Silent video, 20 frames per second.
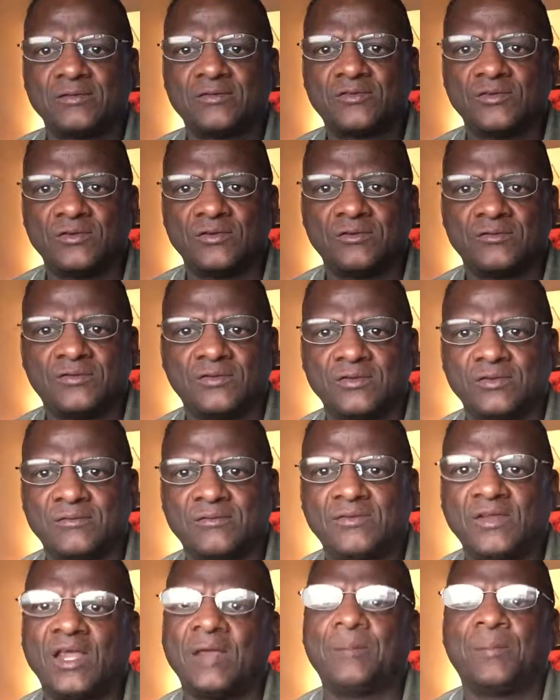to
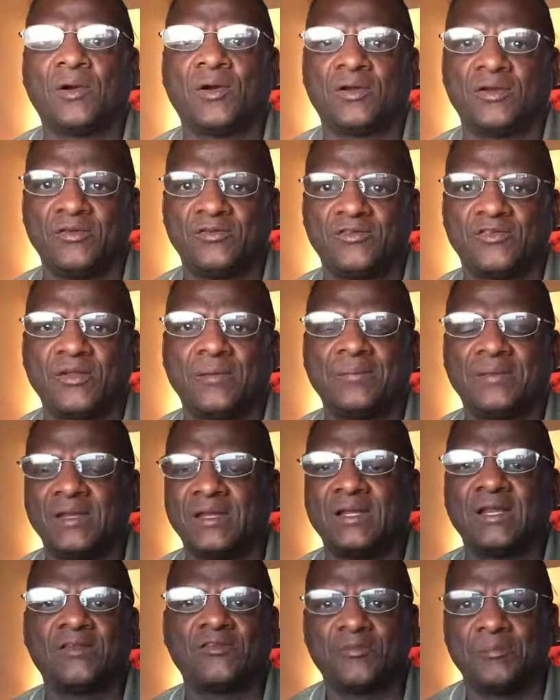take part in
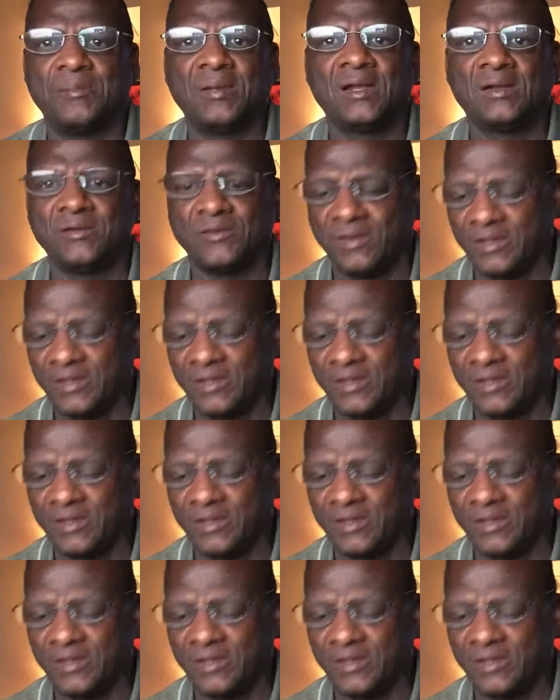something that's better